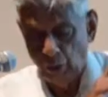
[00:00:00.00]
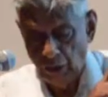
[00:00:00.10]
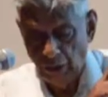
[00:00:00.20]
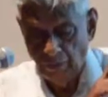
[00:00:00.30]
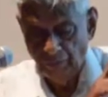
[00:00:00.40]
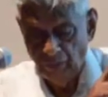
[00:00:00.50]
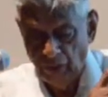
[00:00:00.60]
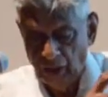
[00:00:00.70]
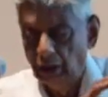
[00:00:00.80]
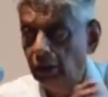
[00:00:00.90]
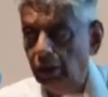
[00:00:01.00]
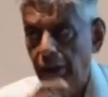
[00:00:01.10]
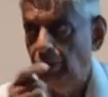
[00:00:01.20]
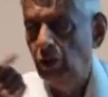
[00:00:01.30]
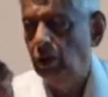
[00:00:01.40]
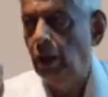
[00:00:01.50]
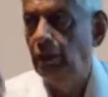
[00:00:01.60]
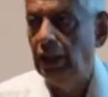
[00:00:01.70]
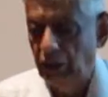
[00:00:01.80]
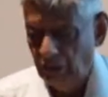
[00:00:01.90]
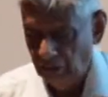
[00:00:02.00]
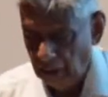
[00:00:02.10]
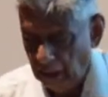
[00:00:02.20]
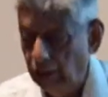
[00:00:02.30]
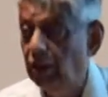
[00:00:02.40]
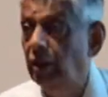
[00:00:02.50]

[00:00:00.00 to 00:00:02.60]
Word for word: portion does not come into the state,